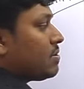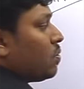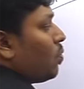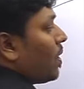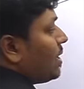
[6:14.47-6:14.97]
So
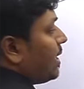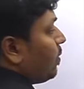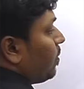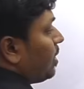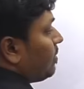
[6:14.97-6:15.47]
1 day
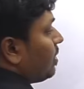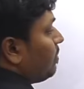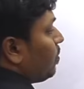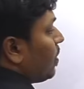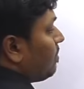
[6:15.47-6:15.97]
work will
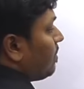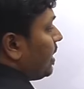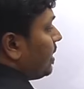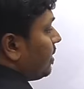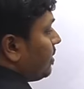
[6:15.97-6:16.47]
be 1 by
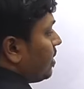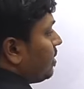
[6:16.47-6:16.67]
10.